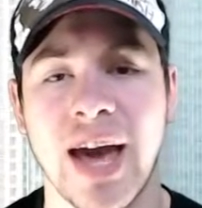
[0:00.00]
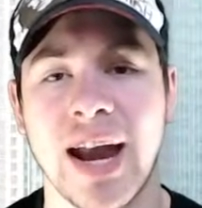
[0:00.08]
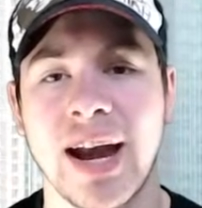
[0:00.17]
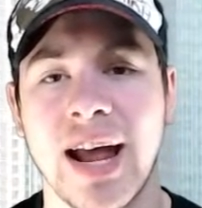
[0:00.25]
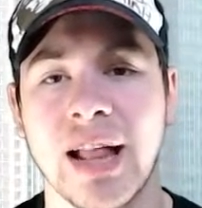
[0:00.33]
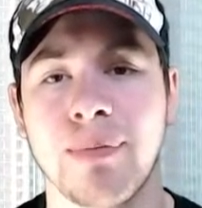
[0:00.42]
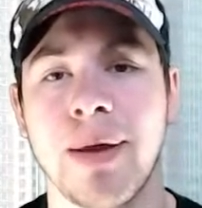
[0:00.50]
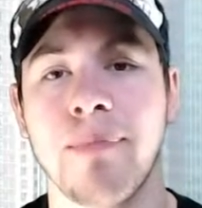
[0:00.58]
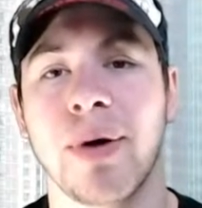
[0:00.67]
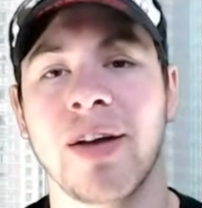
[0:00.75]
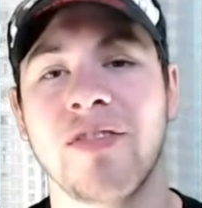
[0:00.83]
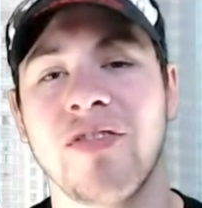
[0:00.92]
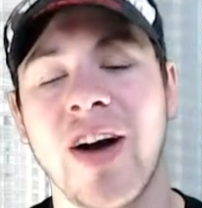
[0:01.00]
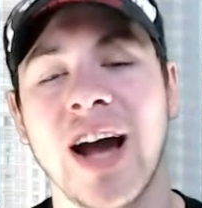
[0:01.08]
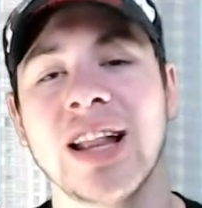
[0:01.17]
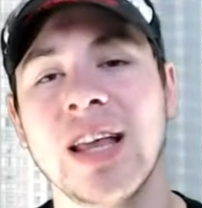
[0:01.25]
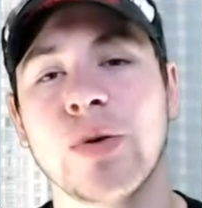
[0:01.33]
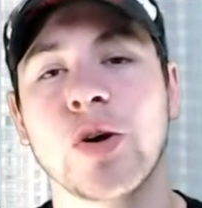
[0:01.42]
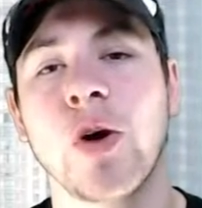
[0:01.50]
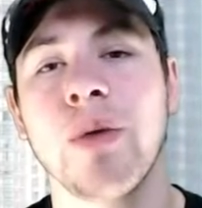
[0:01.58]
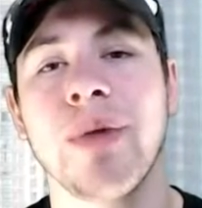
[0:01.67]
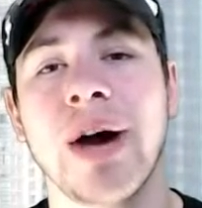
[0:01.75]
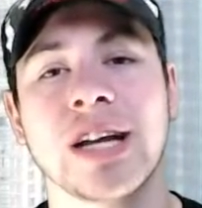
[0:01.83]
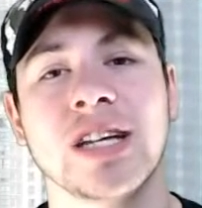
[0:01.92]
had an element, but finally we're
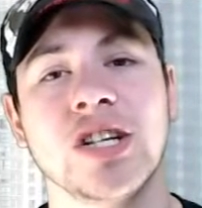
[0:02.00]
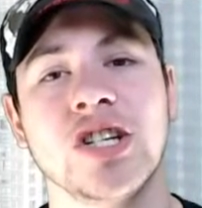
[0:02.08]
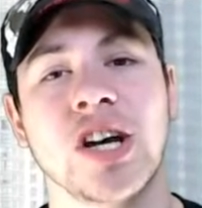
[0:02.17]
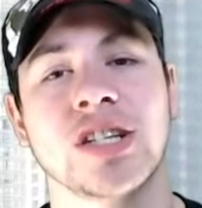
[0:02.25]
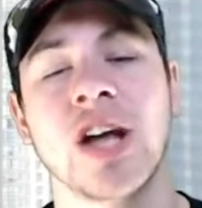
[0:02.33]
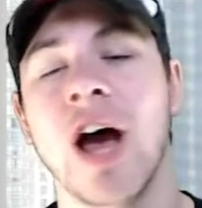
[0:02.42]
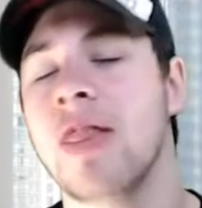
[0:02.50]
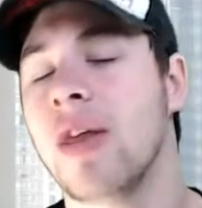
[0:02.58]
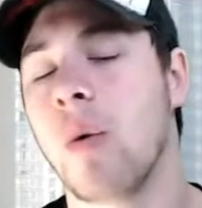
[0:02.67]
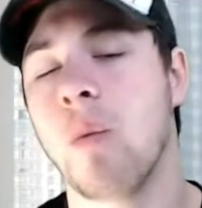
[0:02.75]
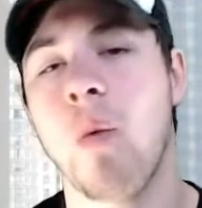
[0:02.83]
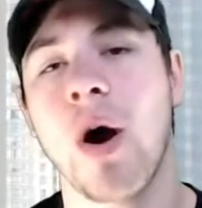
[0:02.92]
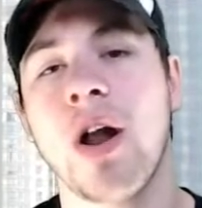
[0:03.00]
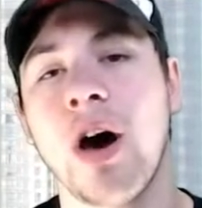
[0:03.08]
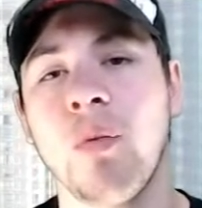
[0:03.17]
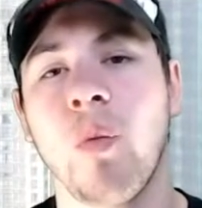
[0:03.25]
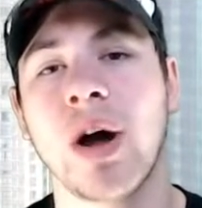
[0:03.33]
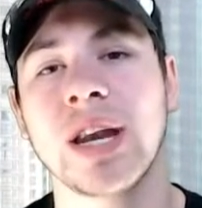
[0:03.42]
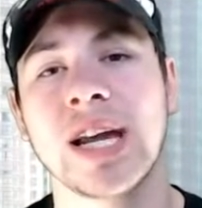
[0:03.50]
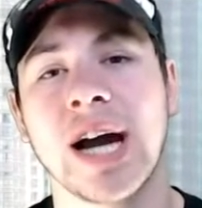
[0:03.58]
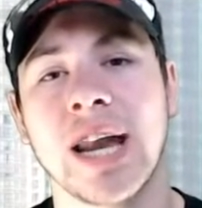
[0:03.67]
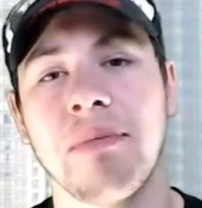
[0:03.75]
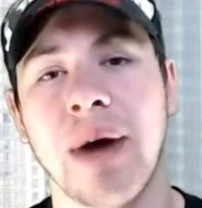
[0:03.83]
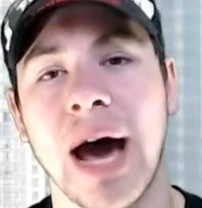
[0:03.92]
going back to just the one-on-one
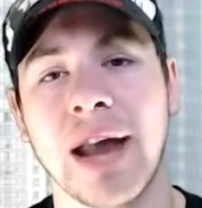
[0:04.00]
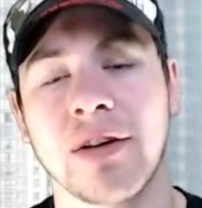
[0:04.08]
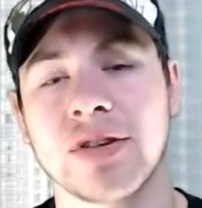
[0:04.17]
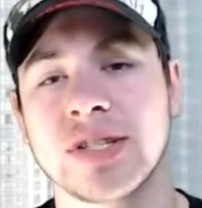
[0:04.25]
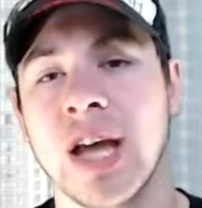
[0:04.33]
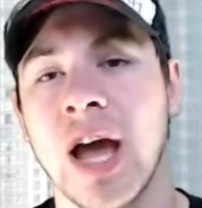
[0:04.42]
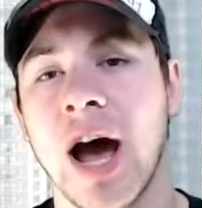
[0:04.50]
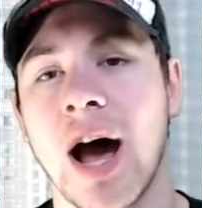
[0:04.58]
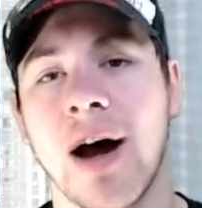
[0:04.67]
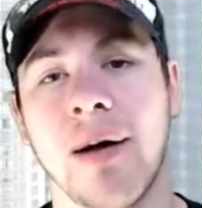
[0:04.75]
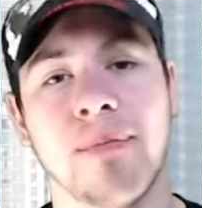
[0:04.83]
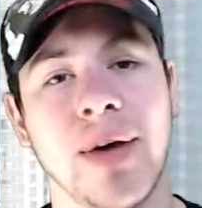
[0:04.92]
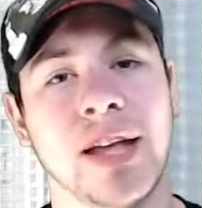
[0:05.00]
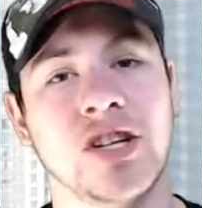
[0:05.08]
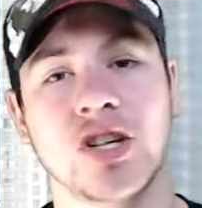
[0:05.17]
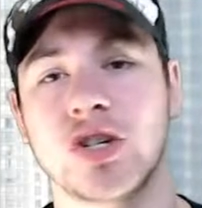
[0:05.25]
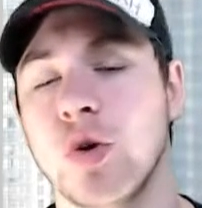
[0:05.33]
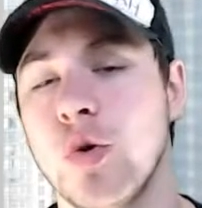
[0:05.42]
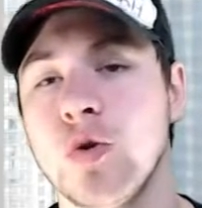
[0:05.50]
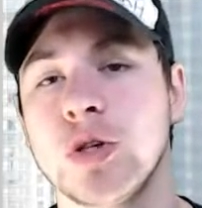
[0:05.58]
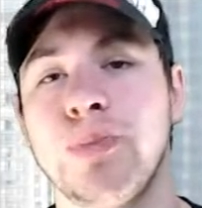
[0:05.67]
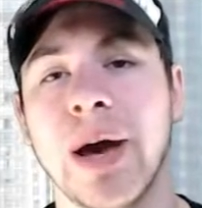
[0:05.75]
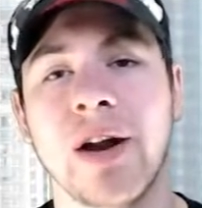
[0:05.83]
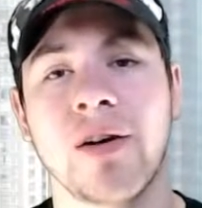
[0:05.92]
gun battles, and just who's
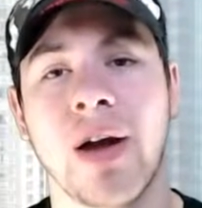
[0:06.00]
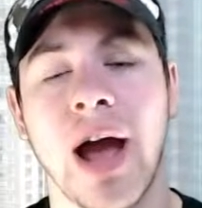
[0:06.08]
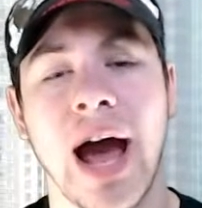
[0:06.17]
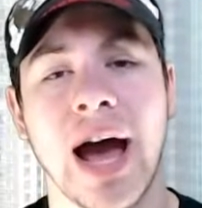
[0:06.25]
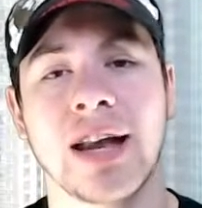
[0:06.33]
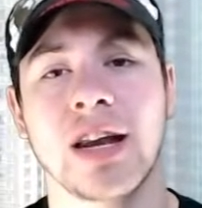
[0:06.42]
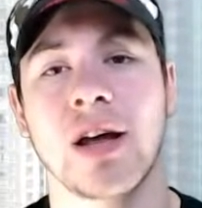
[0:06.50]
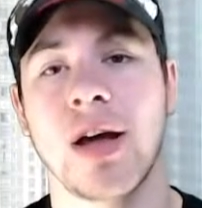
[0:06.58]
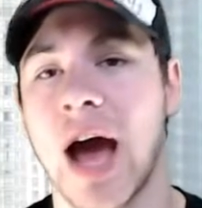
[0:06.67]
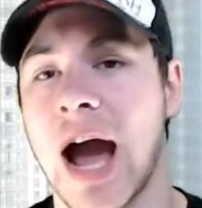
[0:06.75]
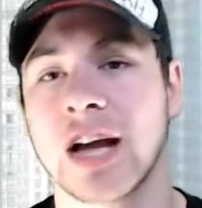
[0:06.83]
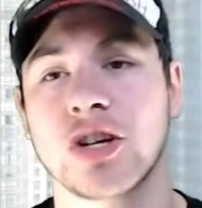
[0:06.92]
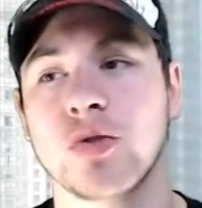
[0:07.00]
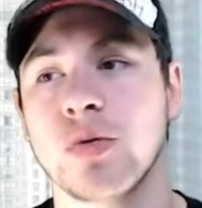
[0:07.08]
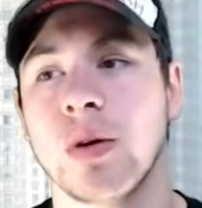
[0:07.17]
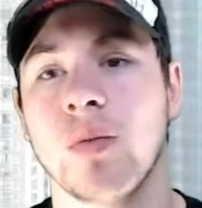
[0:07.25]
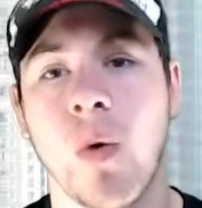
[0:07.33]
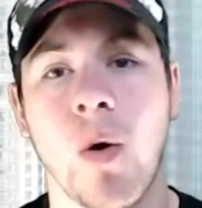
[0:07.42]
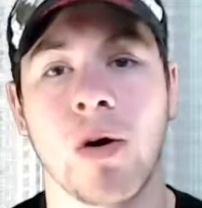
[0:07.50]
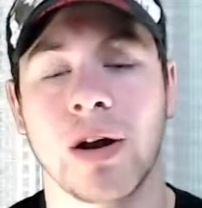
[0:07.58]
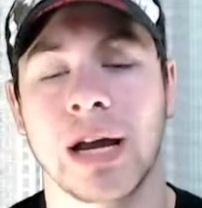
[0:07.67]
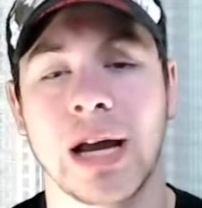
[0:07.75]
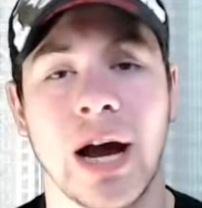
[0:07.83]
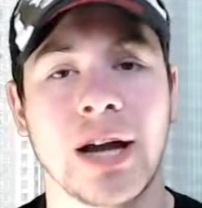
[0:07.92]
better at actual war
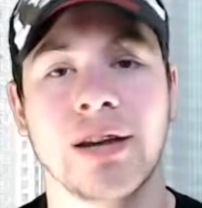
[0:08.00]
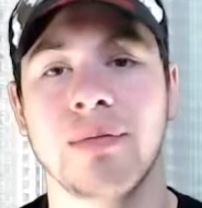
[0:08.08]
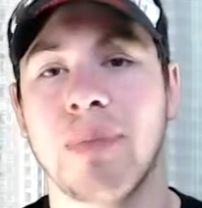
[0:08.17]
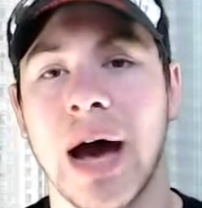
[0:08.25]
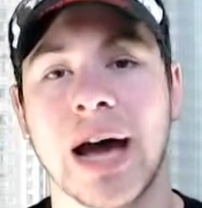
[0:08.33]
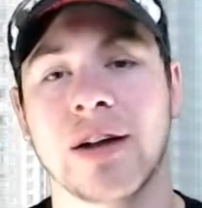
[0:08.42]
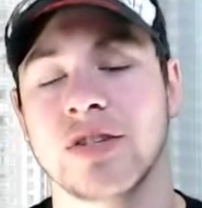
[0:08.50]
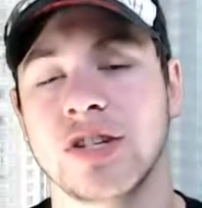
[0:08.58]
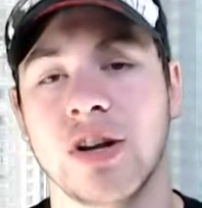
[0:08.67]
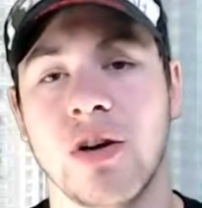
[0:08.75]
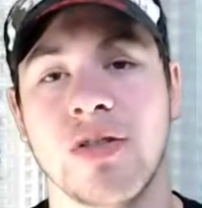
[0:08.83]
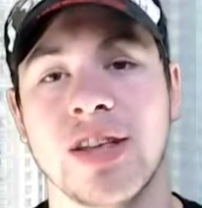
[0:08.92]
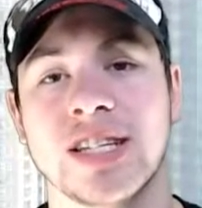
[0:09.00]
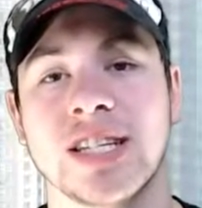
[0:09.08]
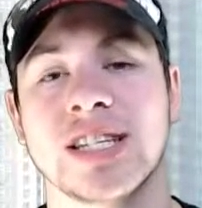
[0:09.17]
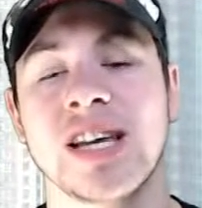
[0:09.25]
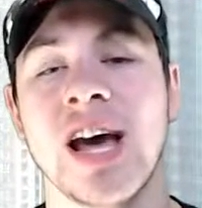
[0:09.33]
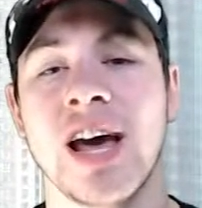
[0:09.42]
gun battles, you know. And this is